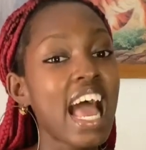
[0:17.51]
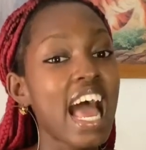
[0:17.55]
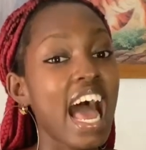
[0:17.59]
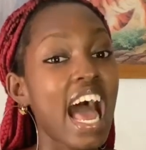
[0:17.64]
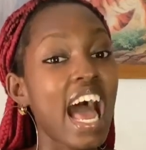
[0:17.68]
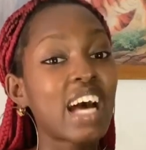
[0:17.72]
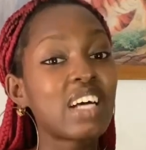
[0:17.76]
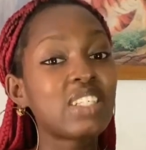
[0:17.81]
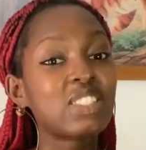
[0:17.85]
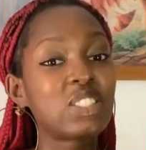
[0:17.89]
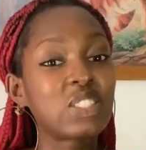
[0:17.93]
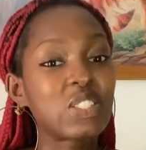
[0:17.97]

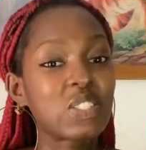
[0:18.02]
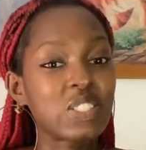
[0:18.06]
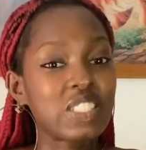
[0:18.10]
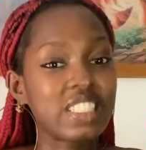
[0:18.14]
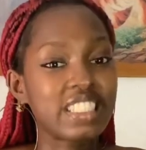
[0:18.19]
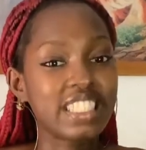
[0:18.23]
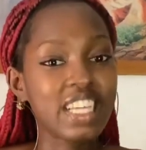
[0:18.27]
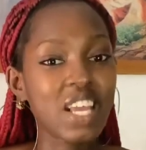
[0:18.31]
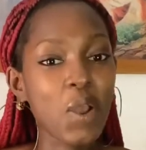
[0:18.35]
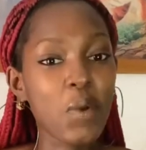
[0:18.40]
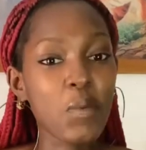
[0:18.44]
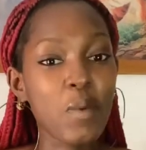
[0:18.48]
and
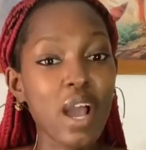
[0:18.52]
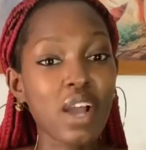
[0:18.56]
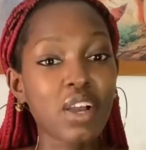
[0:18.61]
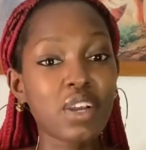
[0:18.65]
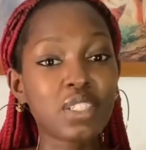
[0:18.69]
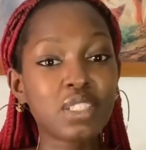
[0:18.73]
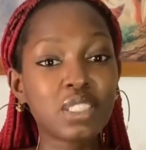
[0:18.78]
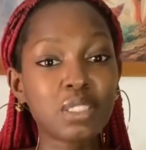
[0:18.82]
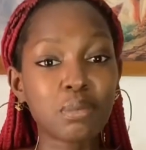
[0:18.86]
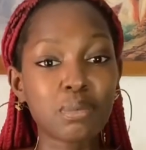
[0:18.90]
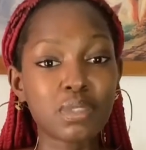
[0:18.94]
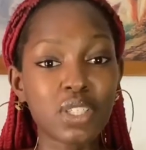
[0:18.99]
today we are
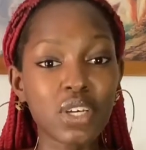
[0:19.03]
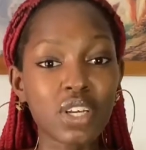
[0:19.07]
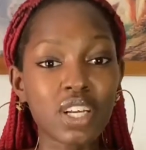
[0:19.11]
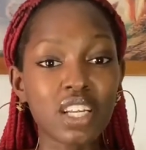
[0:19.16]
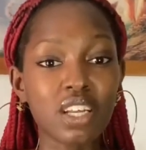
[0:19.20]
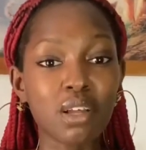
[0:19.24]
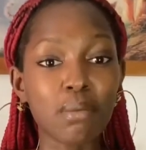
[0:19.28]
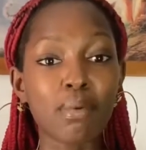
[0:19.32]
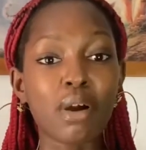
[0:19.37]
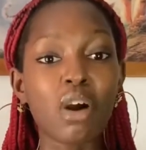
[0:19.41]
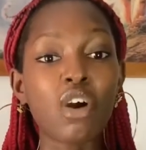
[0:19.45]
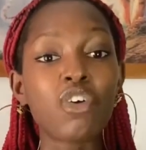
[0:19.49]
going to be talking
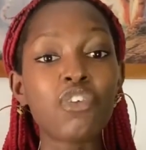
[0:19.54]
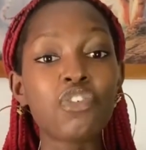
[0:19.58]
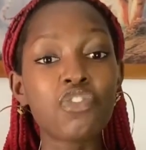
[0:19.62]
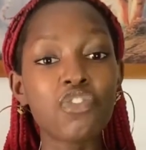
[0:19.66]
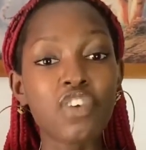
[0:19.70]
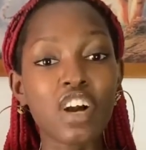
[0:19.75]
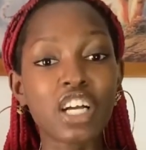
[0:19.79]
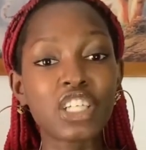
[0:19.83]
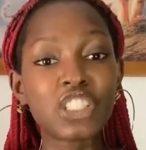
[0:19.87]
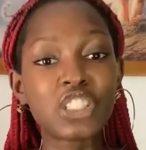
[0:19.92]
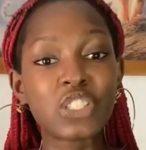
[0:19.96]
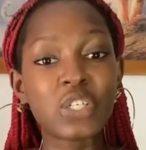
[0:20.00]
about
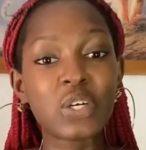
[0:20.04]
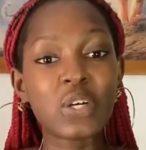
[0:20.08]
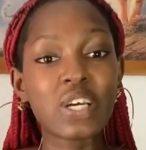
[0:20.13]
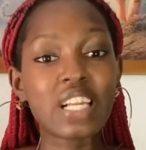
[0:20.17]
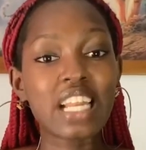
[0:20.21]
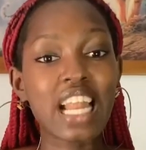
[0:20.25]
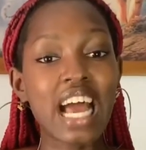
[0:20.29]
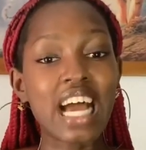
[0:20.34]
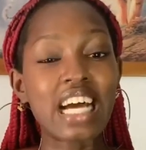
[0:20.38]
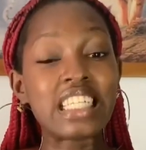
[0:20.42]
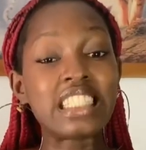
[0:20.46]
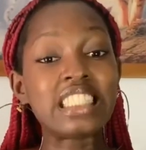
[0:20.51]
fashion
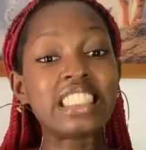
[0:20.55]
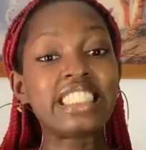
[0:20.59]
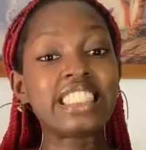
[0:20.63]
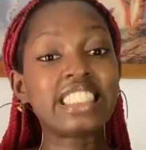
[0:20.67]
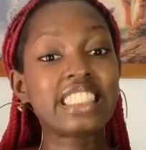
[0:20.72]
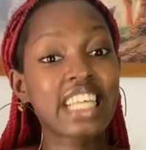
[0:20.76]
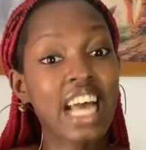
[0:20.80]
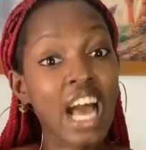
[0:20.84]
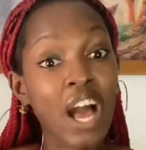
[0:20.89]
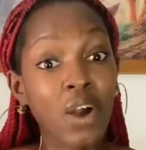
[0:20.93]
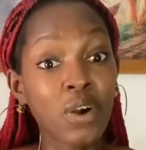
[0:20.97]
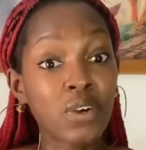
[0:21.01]
and
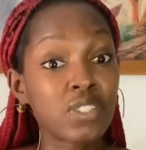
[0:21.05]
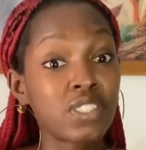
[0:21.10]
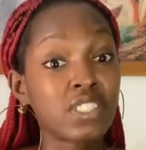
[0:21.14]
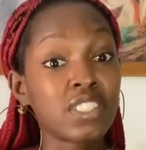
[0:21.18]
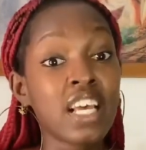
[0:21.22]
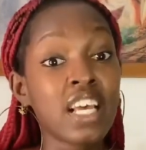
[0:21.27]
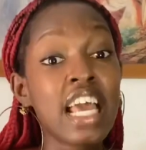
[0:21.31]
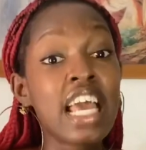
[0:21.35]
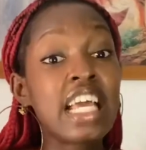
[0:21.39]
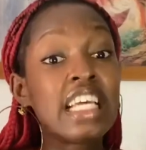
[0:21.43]
styles.